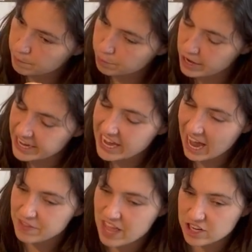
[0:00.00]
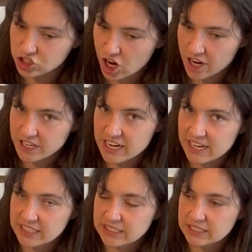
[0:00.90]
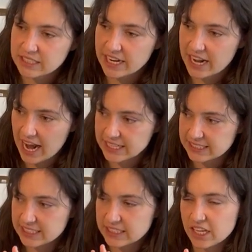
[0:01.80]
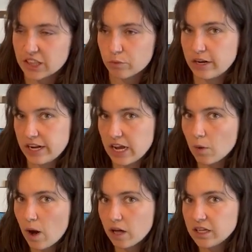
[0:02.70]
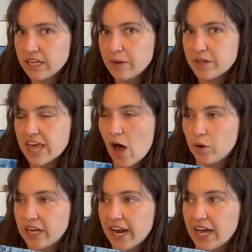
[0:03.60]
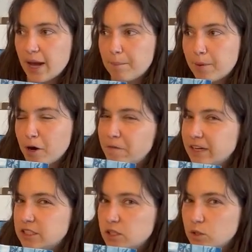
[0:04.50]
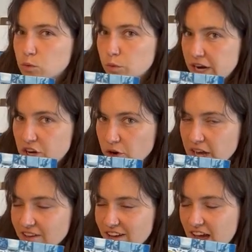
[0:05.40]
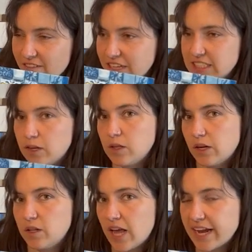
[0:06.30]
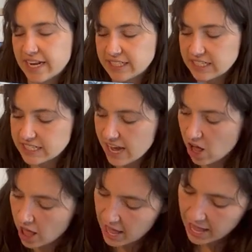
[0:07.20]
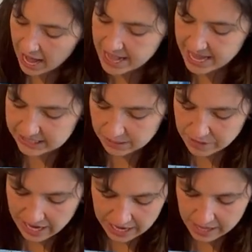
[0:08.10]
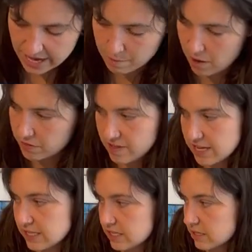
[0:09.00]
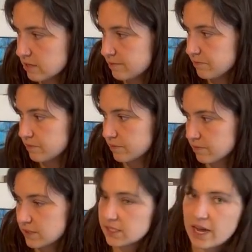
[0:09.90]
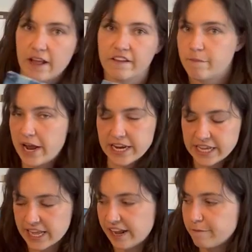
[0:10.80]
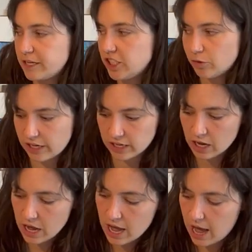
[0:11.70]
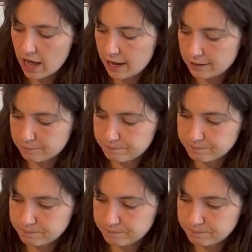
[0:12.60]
bringing out that darkness enhances the 3D quality without getting a perfect rendering of every single little line and detail. And that's something that I like about this style of painting that I've been doing. Um,